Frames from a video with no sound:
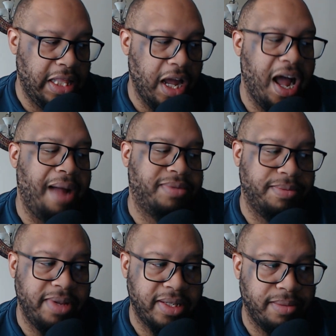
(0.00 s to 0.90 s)
The
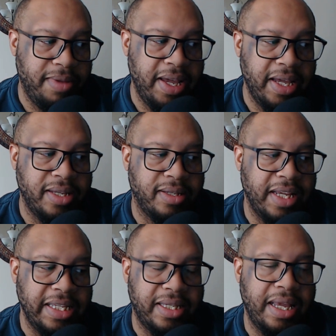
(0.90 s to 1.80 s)
optimism is
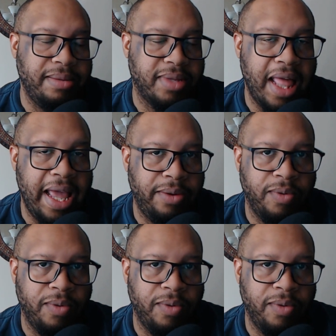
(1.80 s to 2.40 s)
it seems like